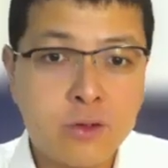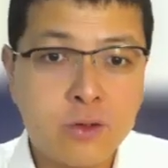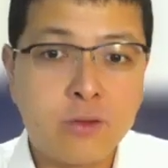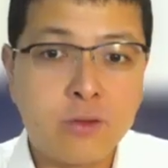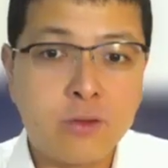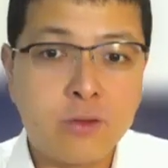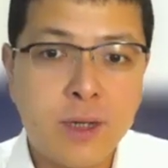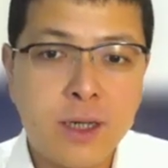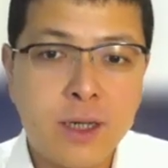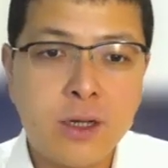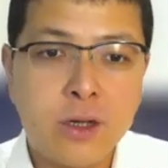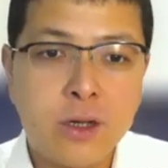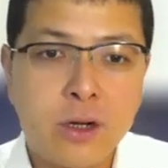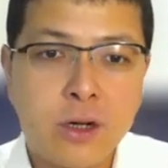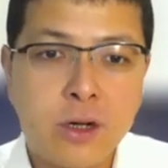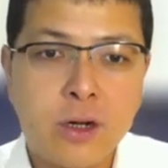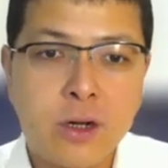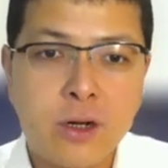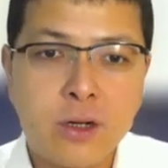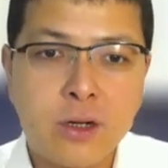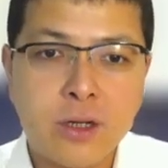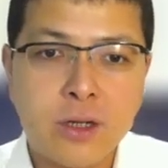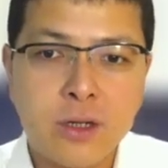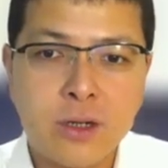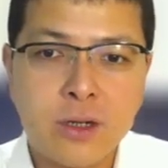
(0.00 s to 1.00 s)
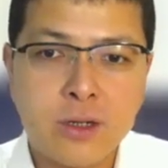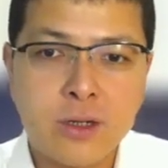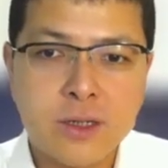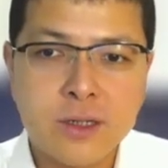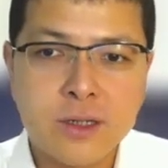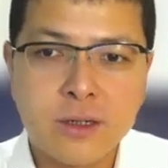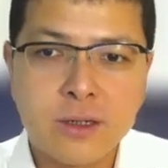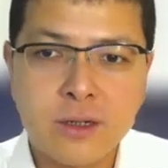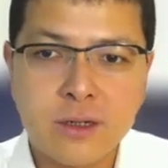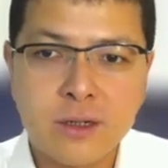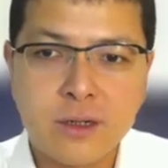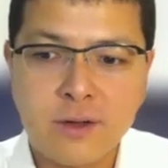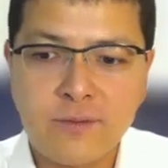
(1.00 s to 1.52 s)
could be your
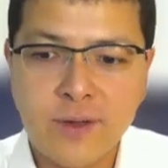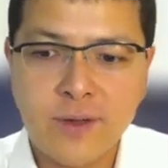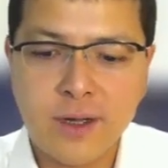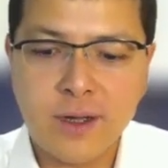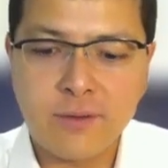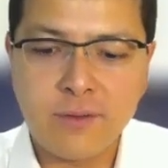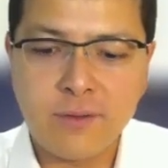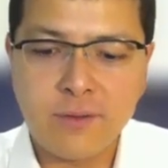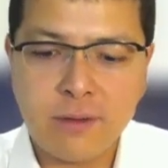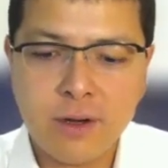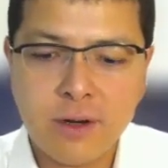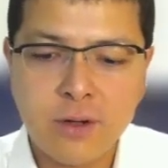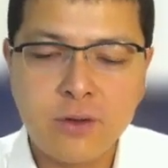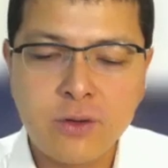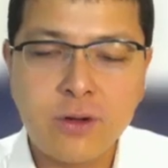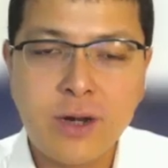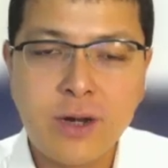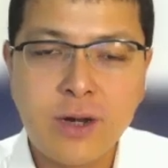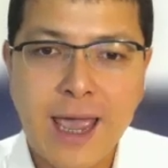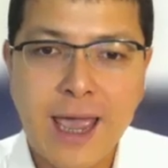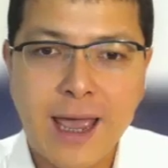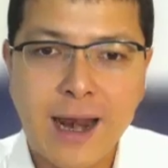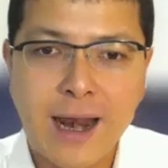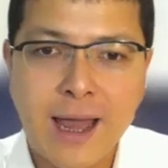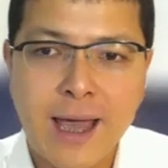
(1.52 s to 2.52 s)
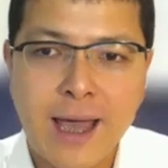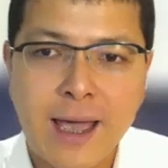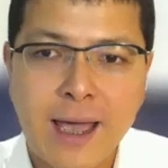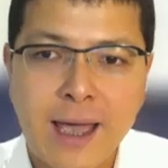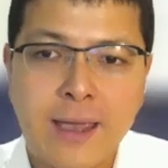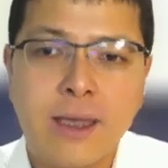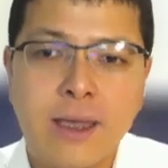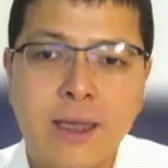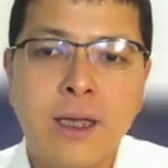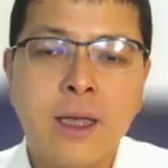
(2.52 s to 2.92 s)
sort of very good ally.